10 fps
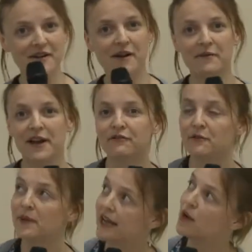away
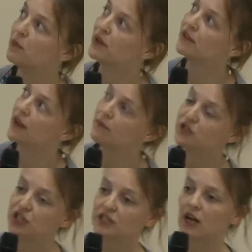from here, but um,
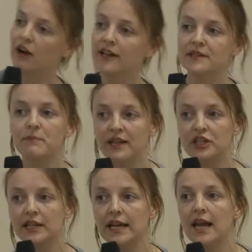Jintari
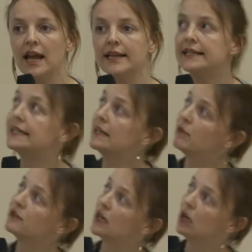especially and her team
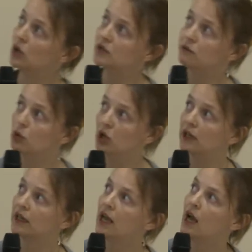have done a lot of
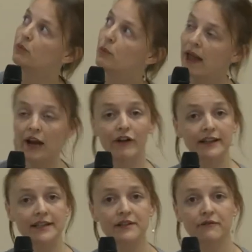work preparing
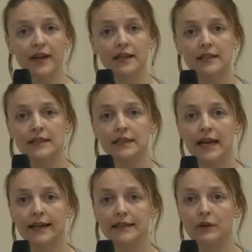this event
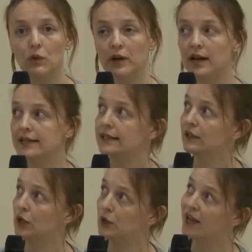and organising
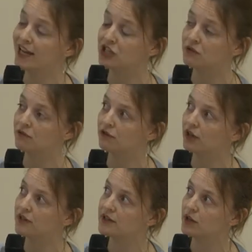the location for
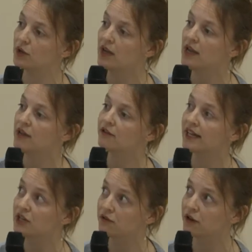us. So
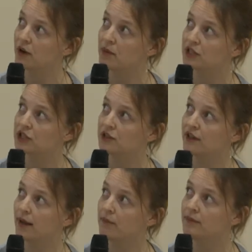thank you very much to
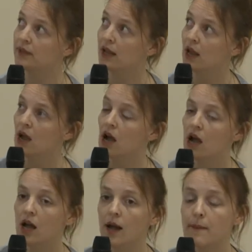them.
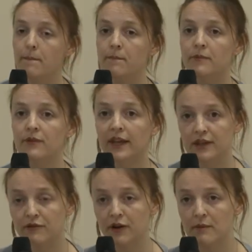Um, thank
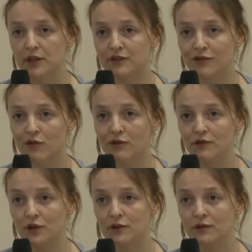you very much for all of
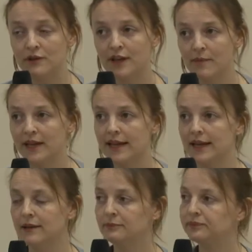you coming here.